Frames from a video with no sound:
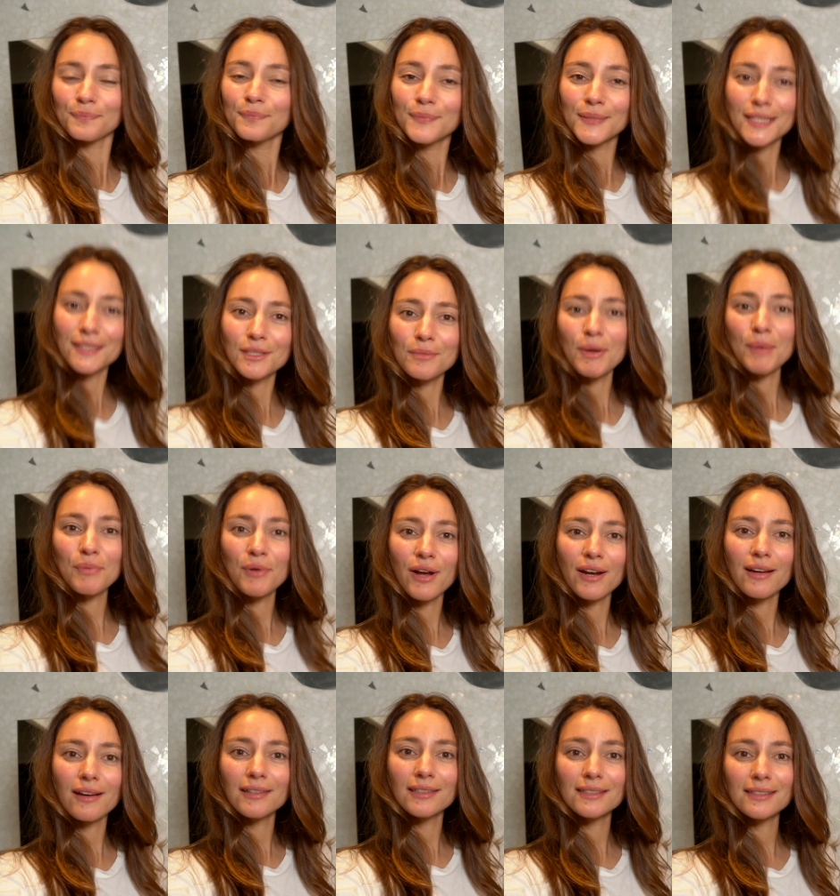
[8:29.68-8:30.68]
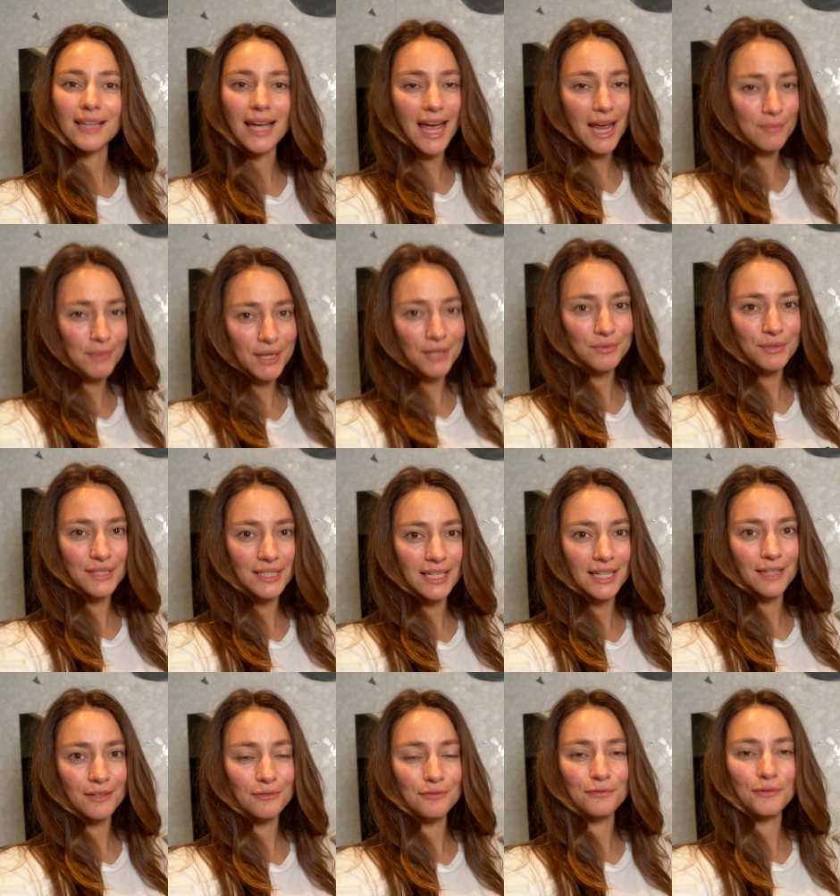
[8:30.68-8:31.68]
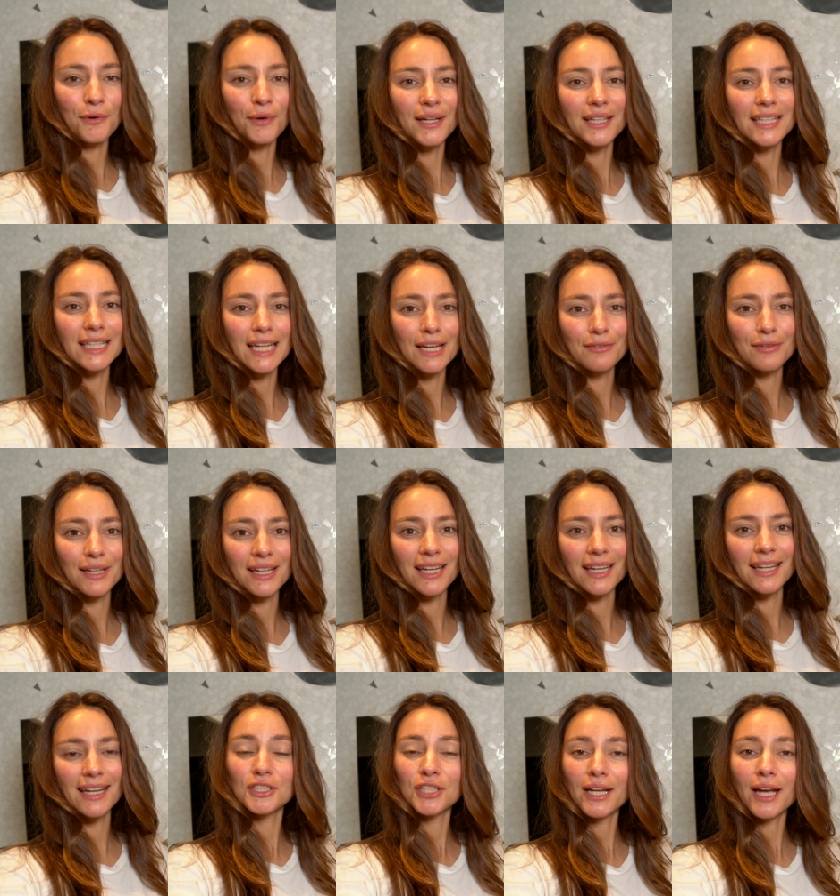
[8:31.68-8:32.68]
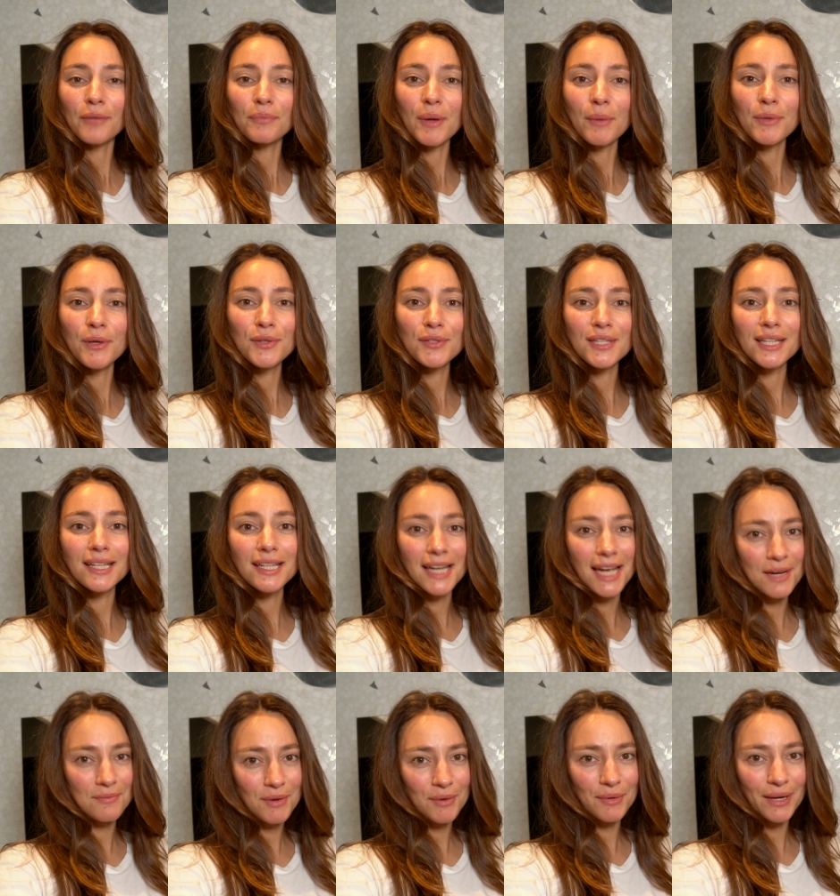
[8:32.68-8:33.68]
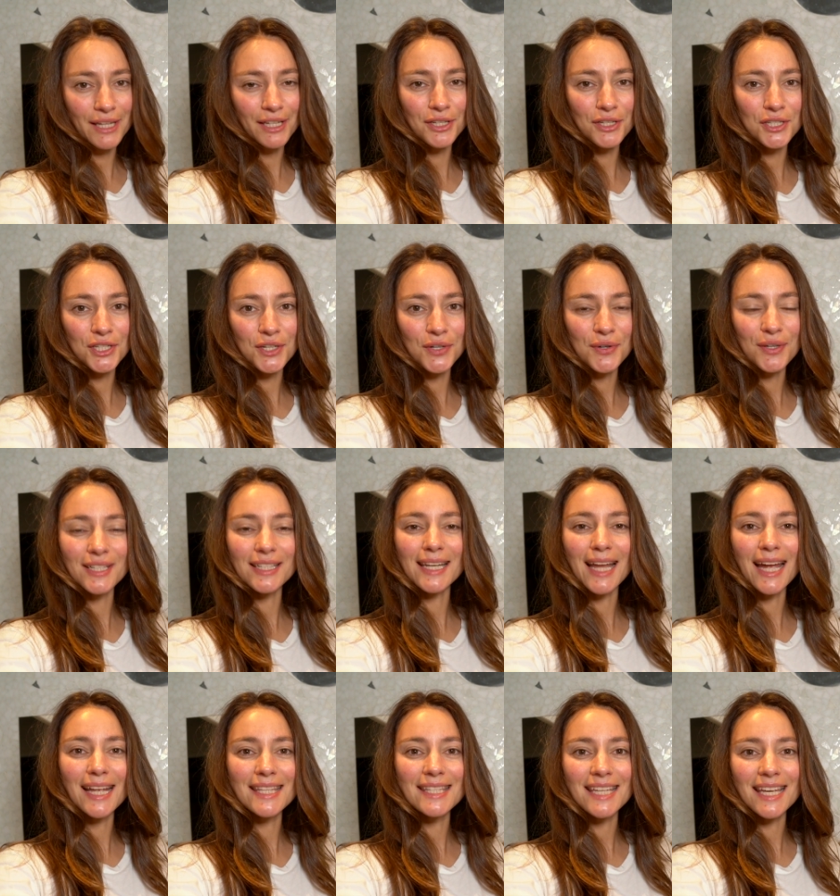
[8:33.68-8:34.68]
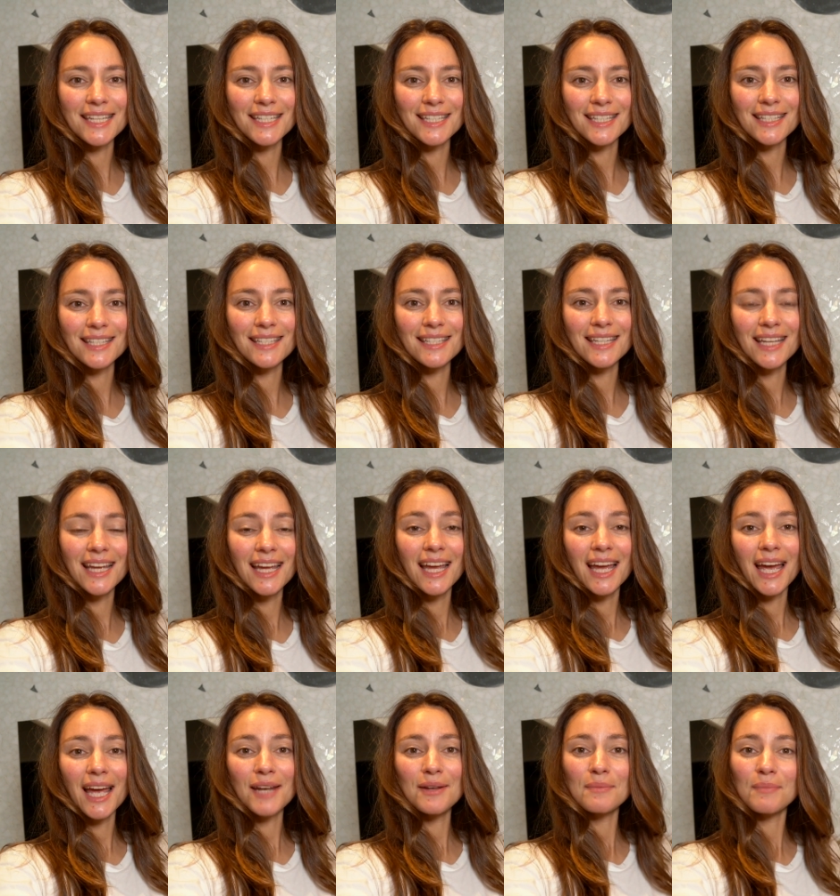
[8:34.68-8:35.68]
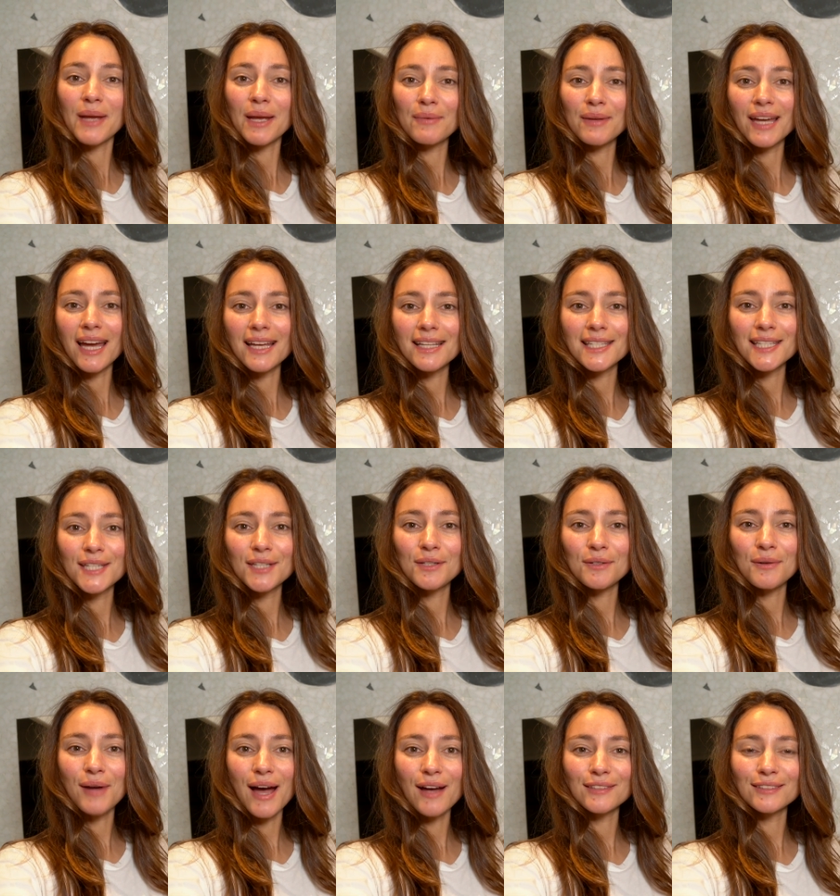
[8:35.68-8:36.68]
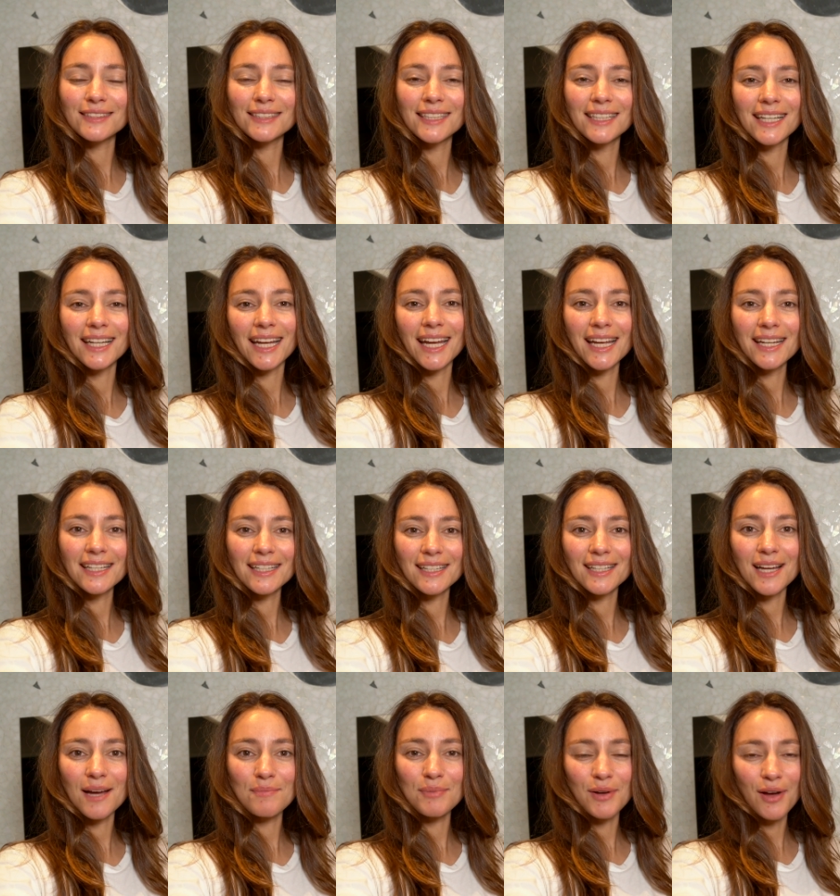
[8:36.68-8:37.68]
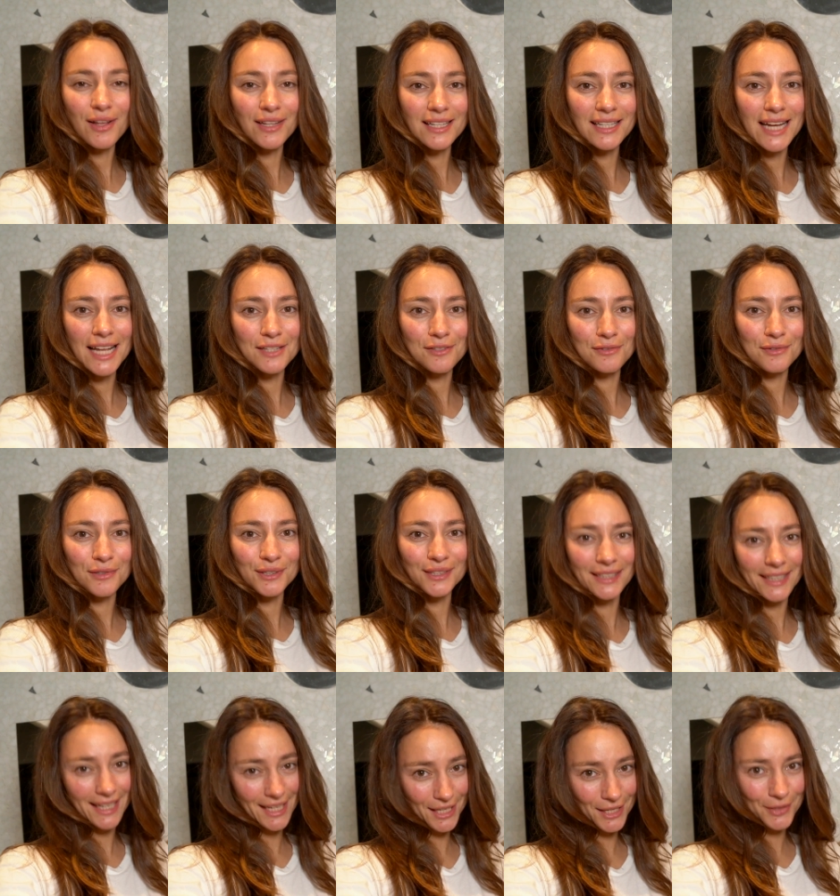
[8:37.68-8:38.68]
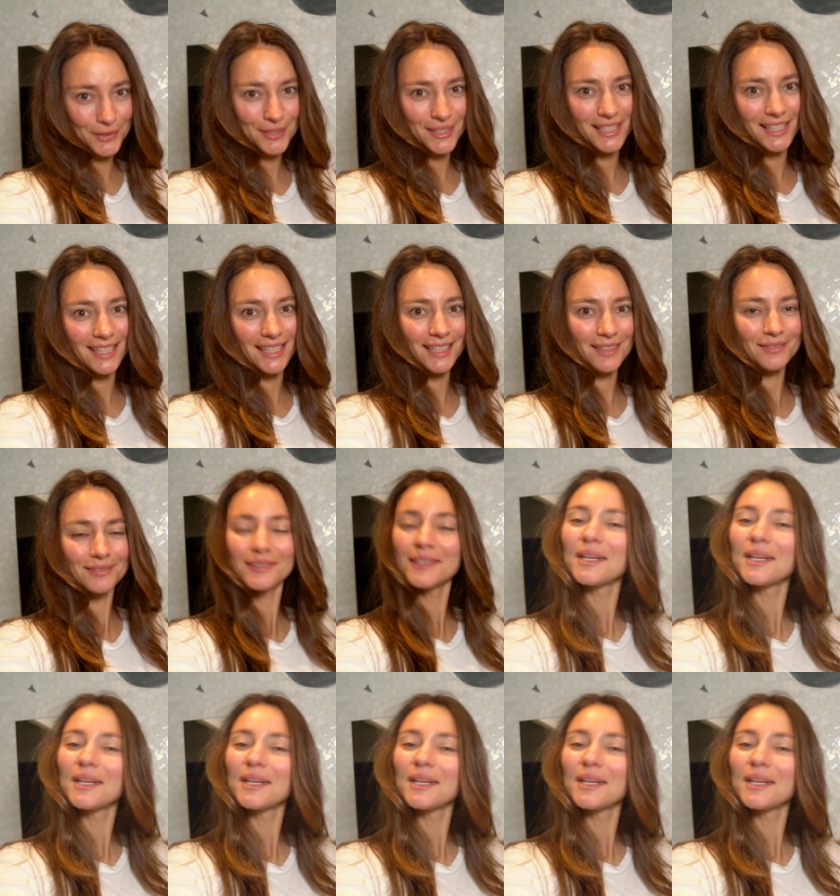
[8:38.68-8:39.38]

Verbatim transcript: These are my products and my routine for in the evening. Check out my music and my radio show Night Sessions, and maybe I see you around in the club, on the dance floor in your city.